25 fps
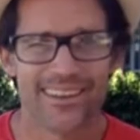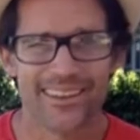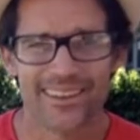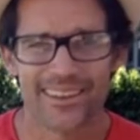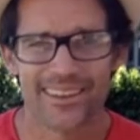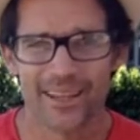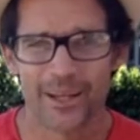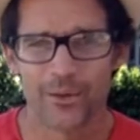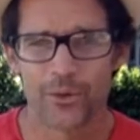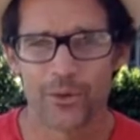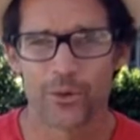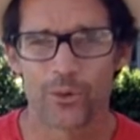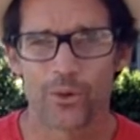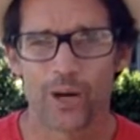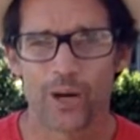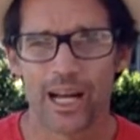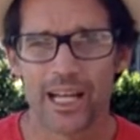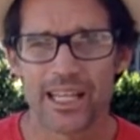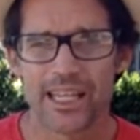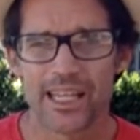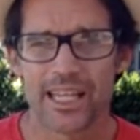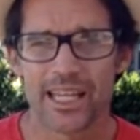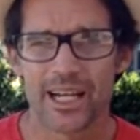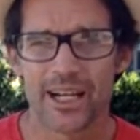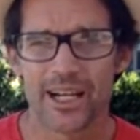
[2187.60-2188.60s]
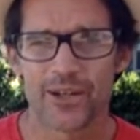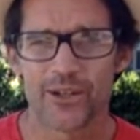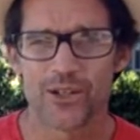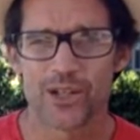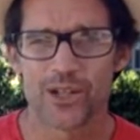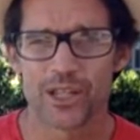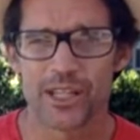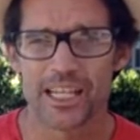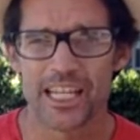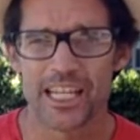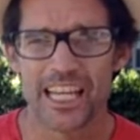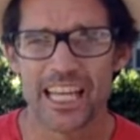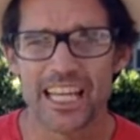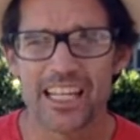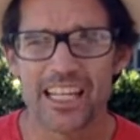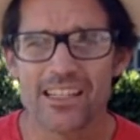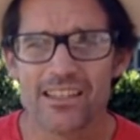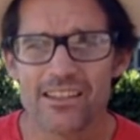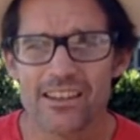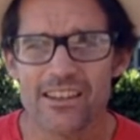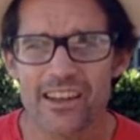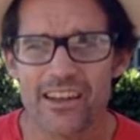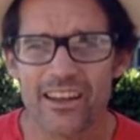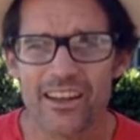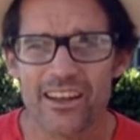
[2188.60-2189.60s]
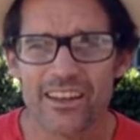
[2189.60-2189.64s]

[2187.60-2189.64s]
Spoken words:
They were right there to the end.